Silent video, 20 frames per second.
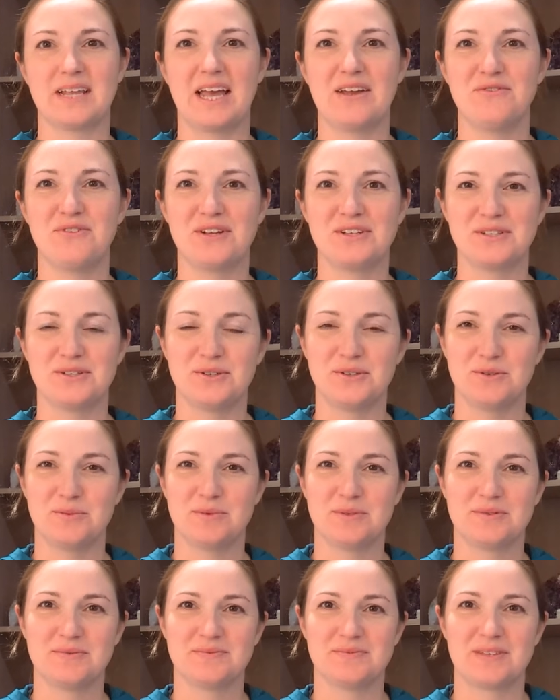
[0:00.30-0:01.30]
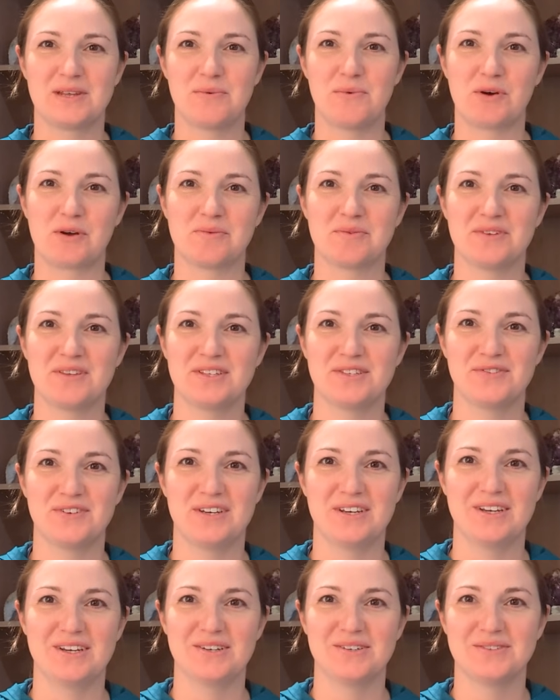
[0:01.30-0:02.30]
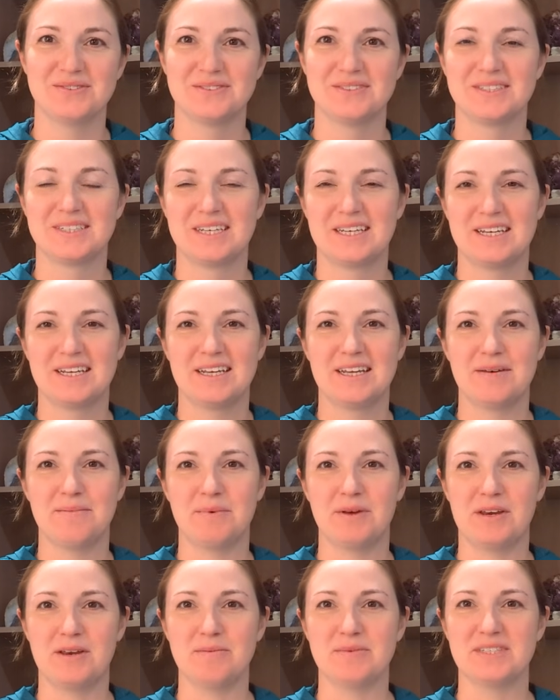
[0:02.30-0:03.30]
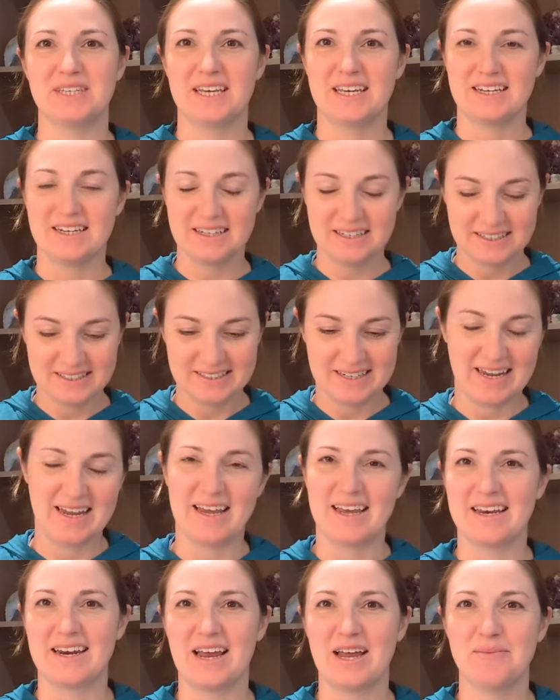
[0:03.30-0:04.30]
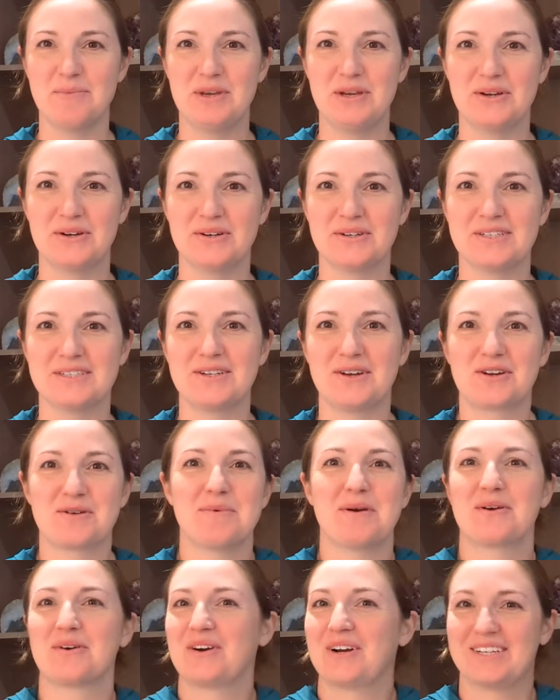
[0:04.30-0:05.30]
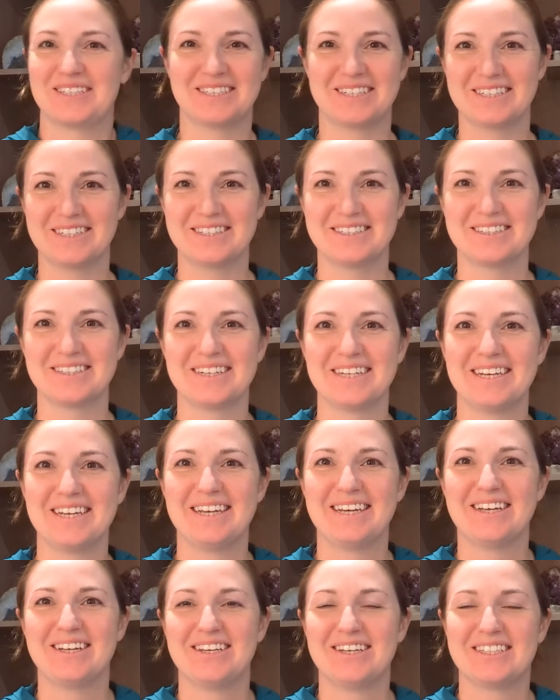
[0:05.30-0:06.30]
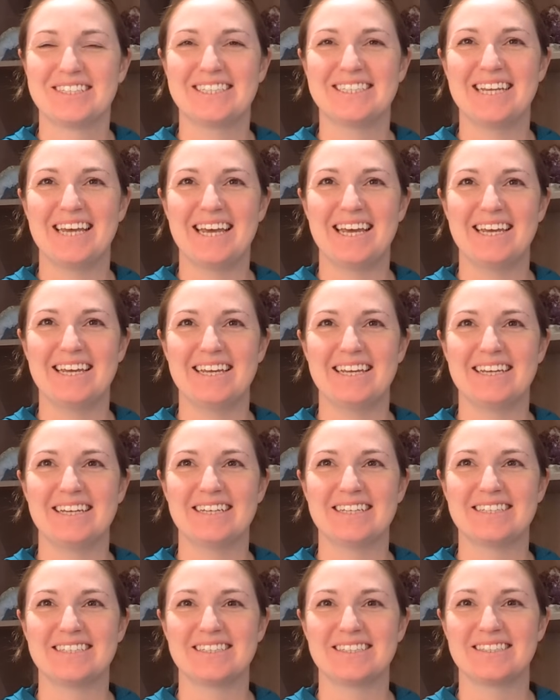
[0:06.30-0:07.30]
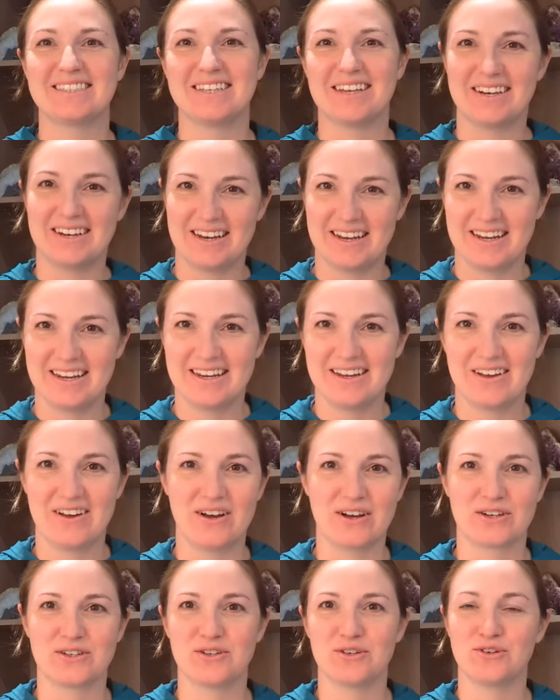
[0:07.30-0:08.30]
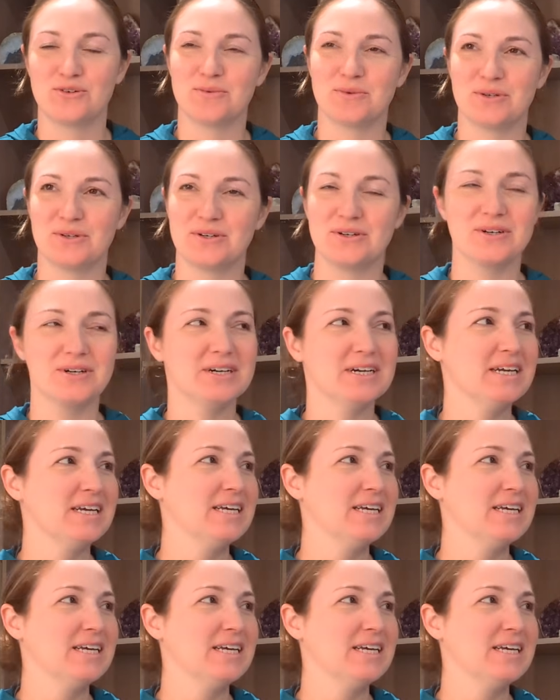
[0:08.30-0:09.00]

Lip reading: Hi Flosstube, welcome to this video. My name is Anna and I'm here to talk about cross stitch. Today is Sunday, October